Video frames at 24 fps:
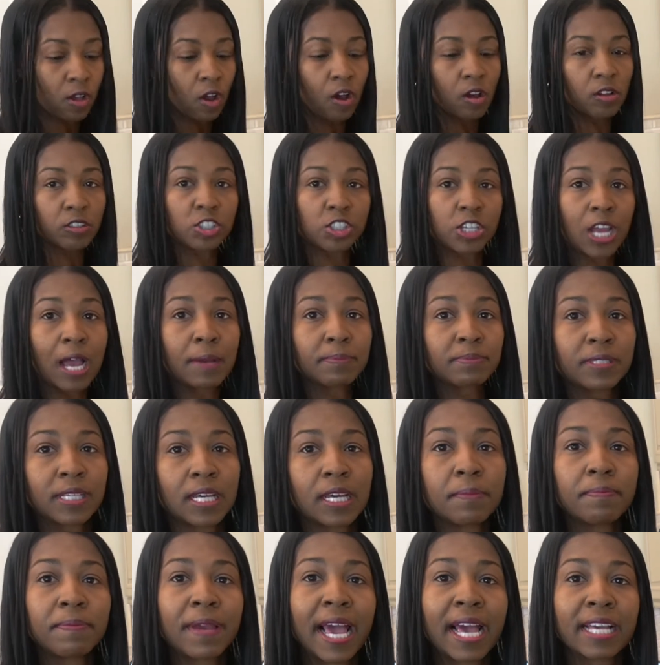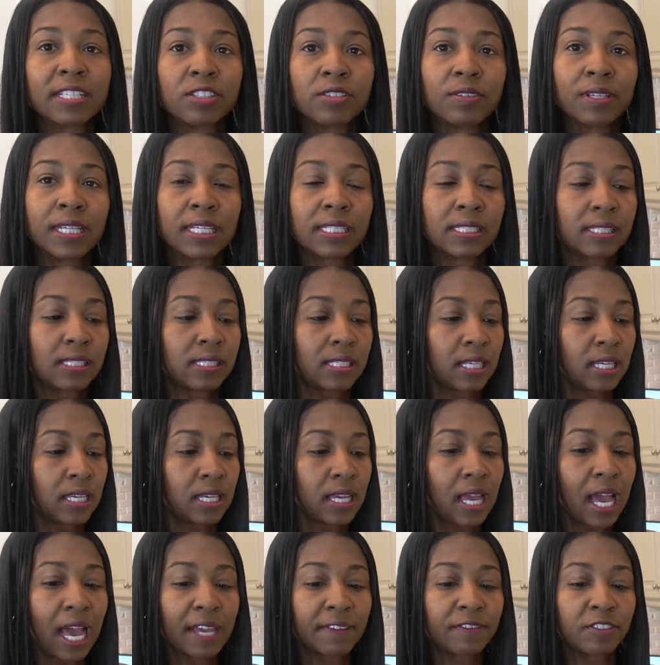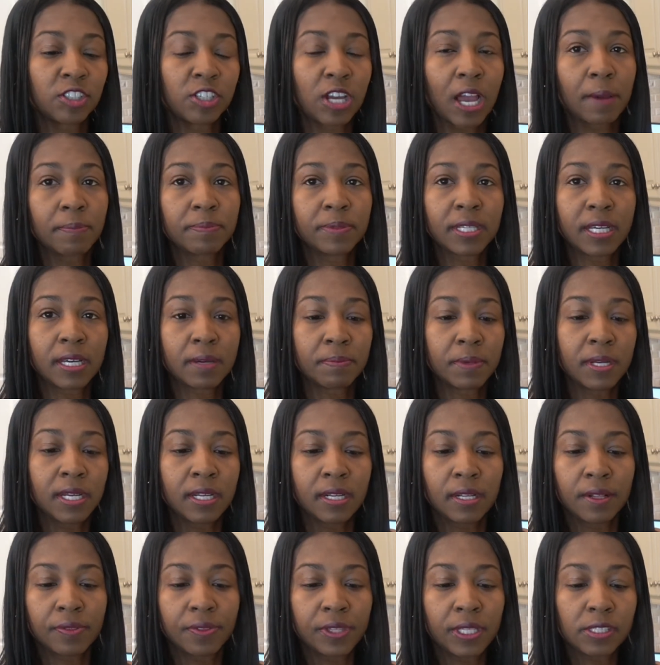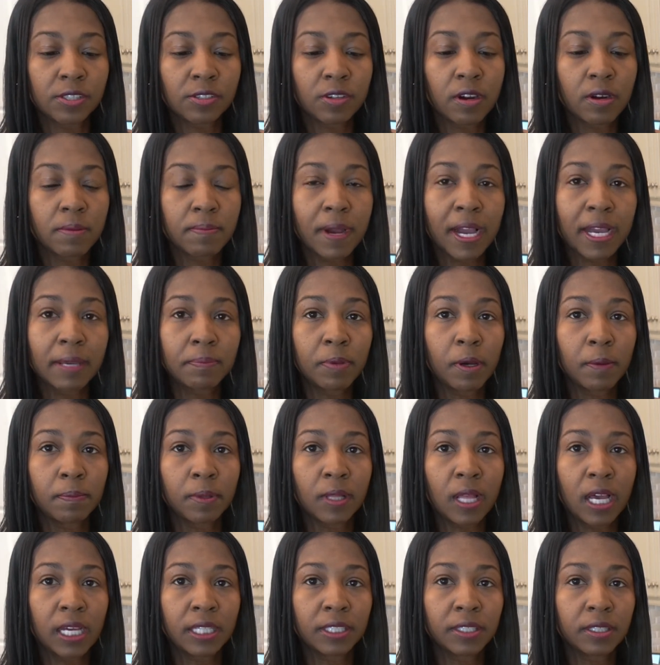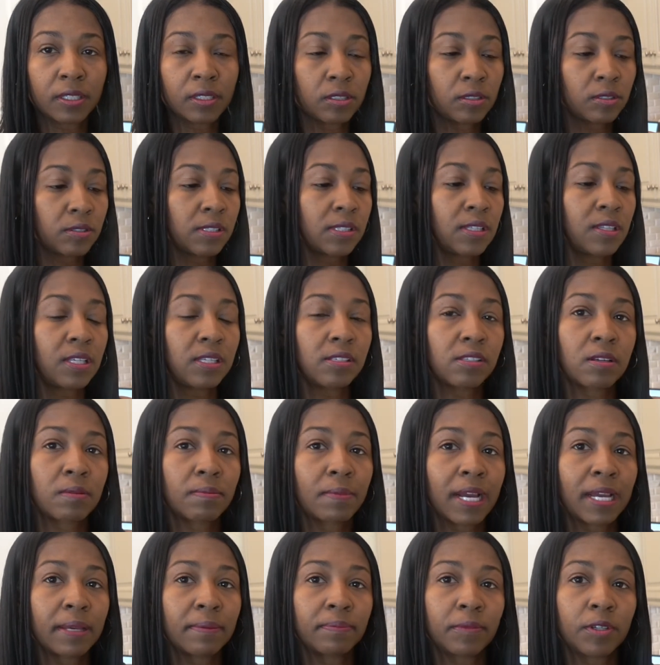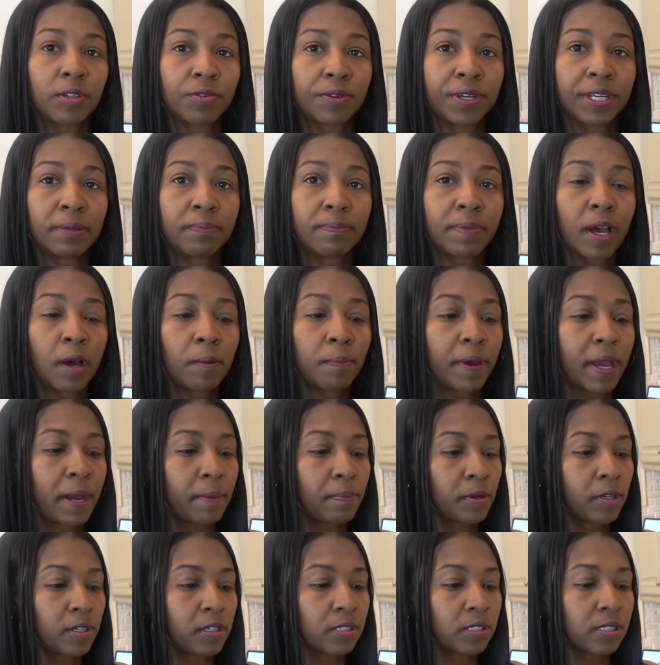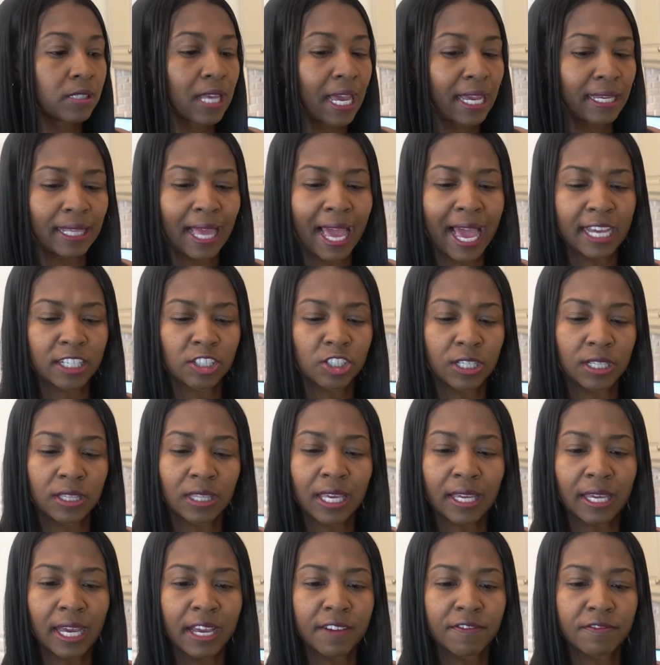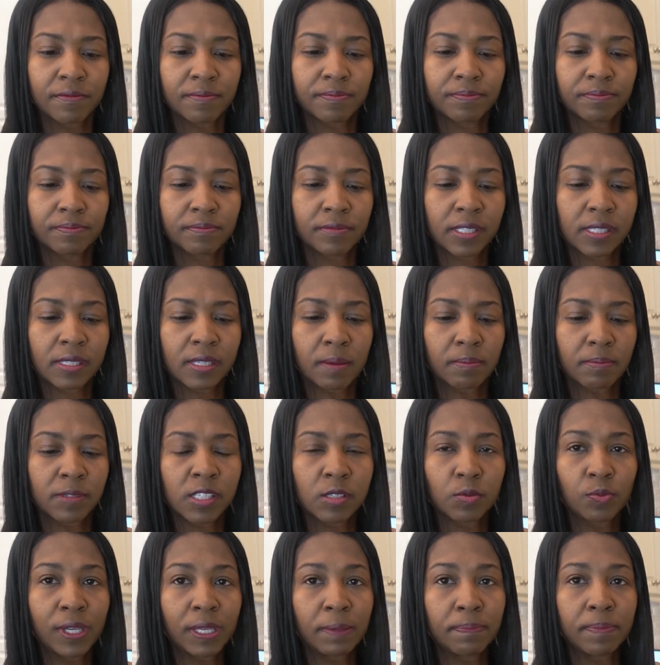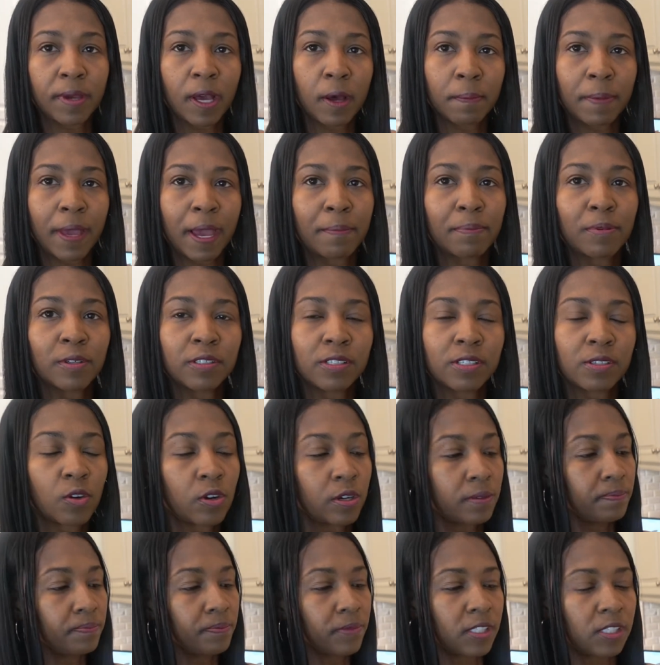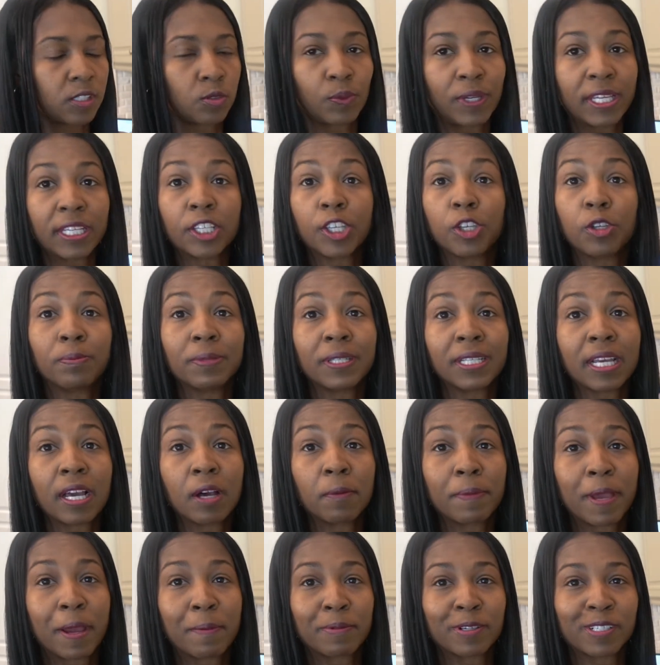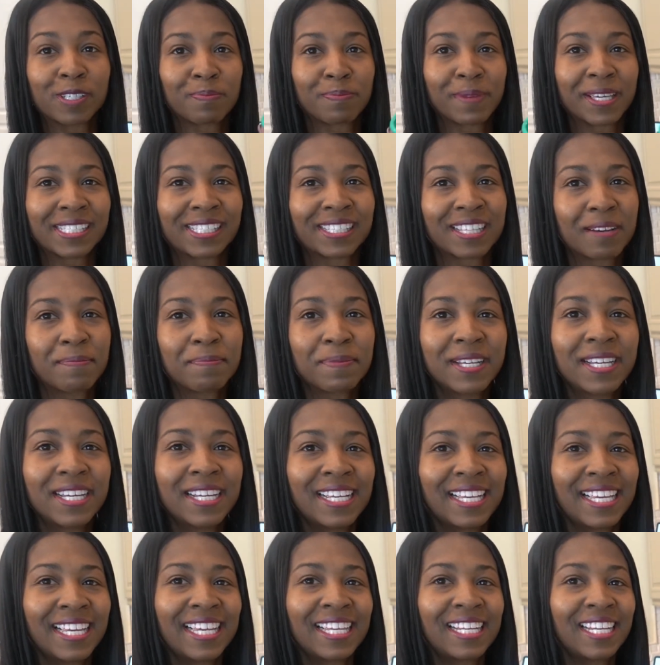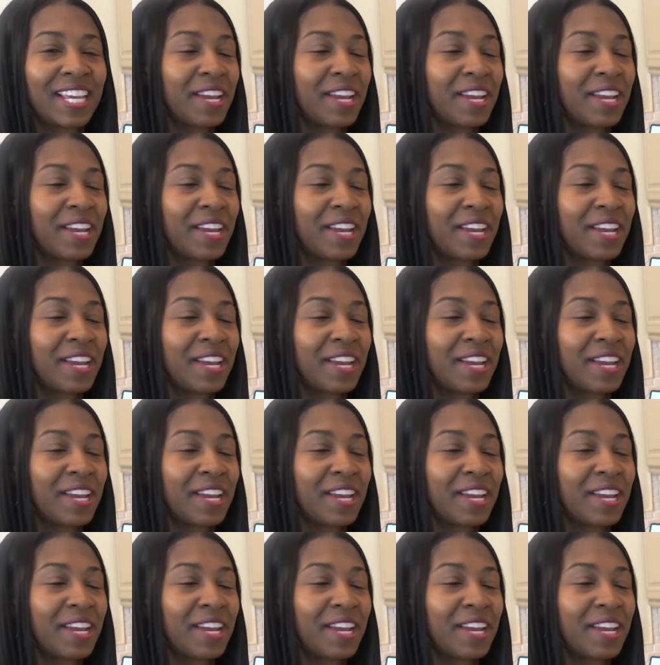all chopped up. As you can see, I've chopped up. These are my poblanos. These are my green bell peppers. I actually think I've some sweet bell peppers or sweet Cubanelle peppers mixed up in